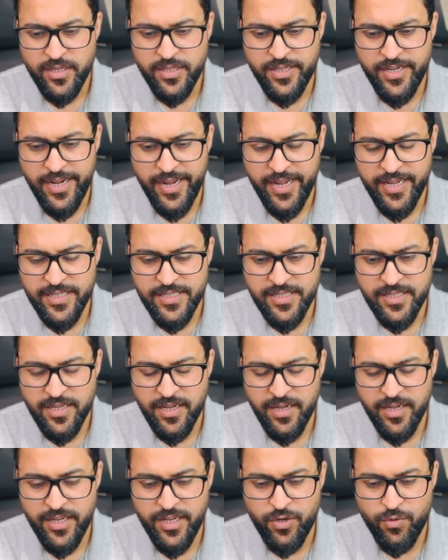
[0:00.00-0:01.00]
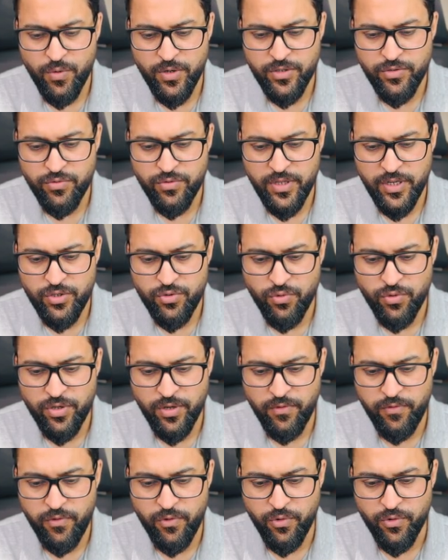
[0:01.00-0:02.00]
days equal to the
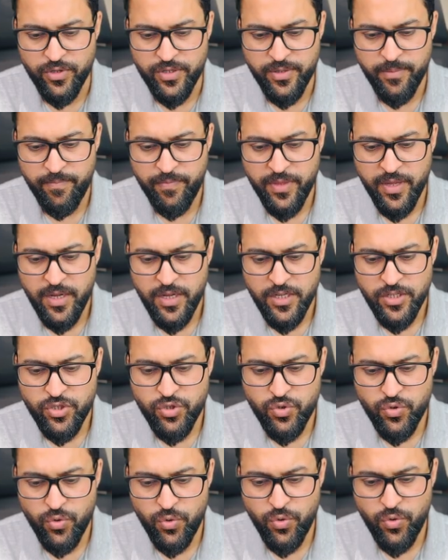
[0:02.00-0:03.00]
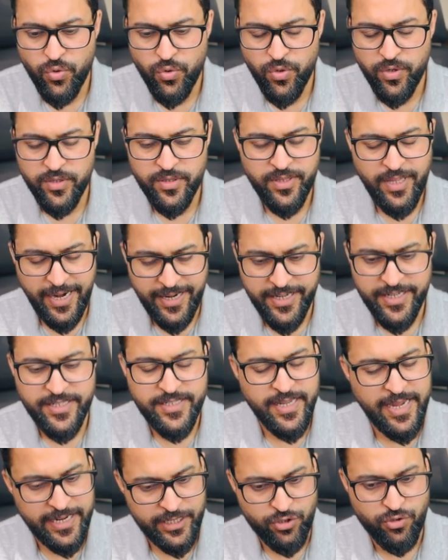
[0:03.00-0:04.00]
total float. So that
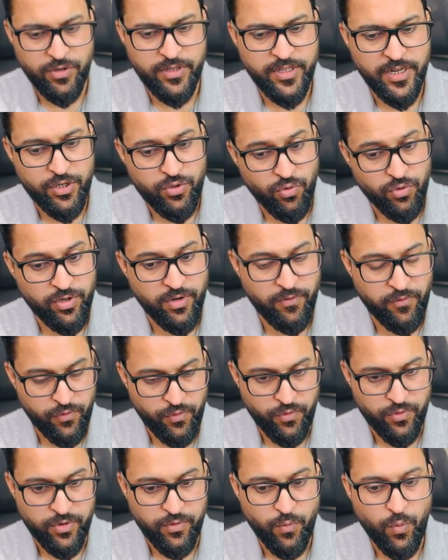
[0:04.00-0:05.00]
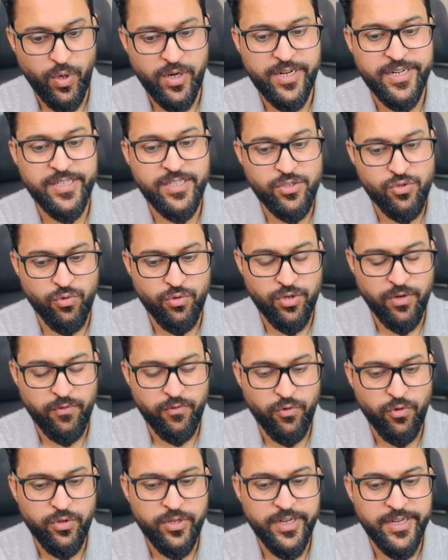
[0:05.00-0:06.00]
is actually the total float. What is total
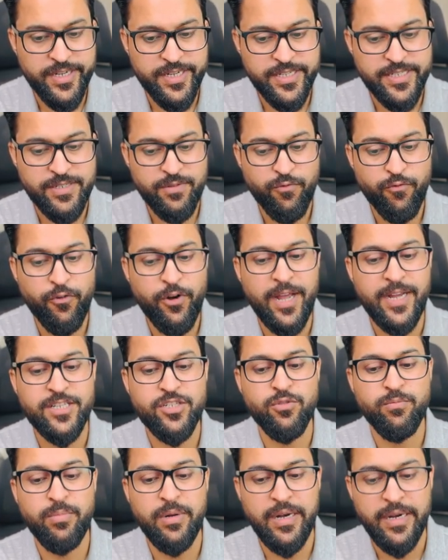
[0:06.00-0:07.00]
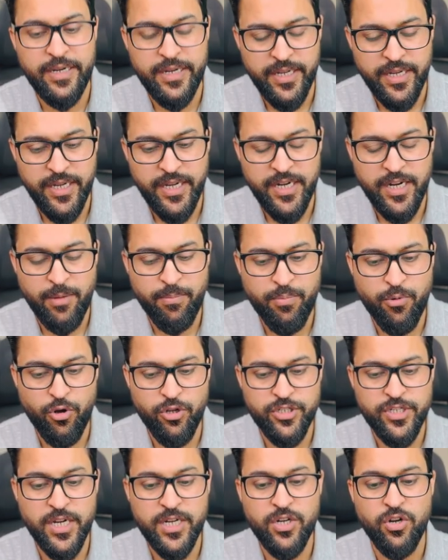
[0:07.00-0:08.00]
float? It is flexibility in a
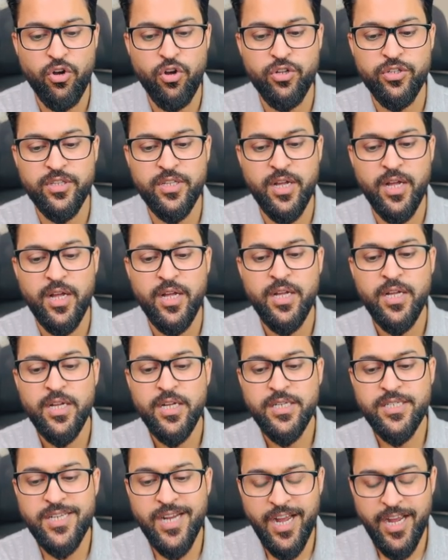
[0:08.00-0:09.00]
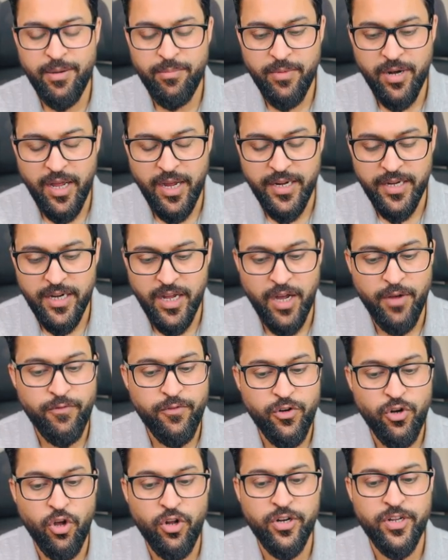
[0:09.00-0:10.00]
project on the timeline of
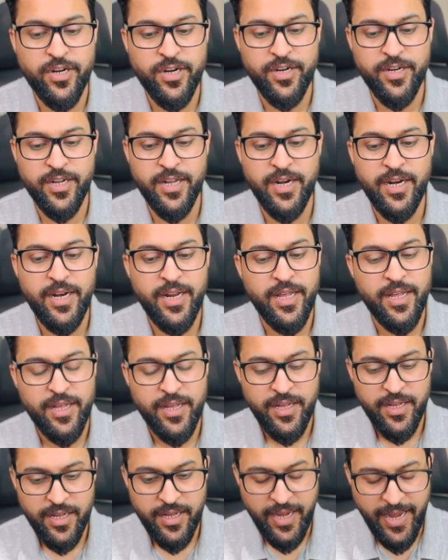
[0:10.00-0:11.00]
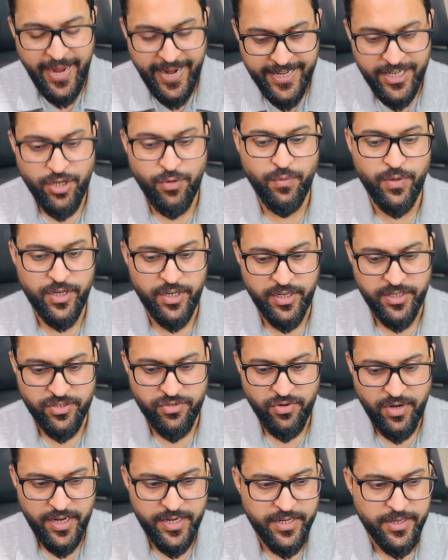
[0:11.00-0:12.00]
non-critical activities,
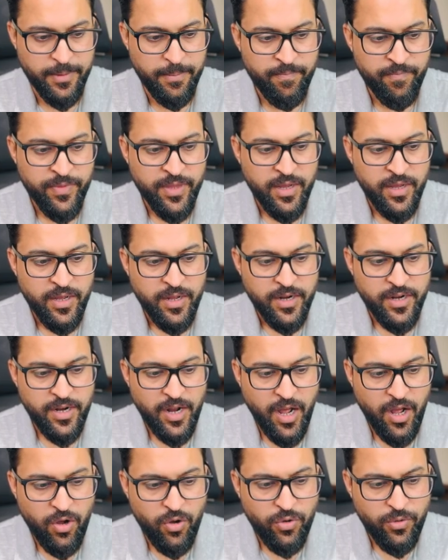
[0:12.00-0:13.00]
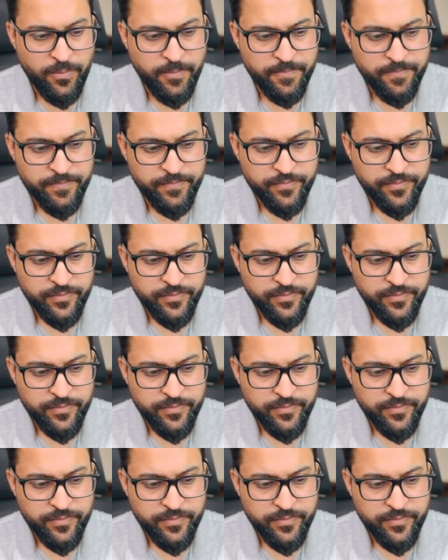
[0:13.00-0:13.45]
right? Now,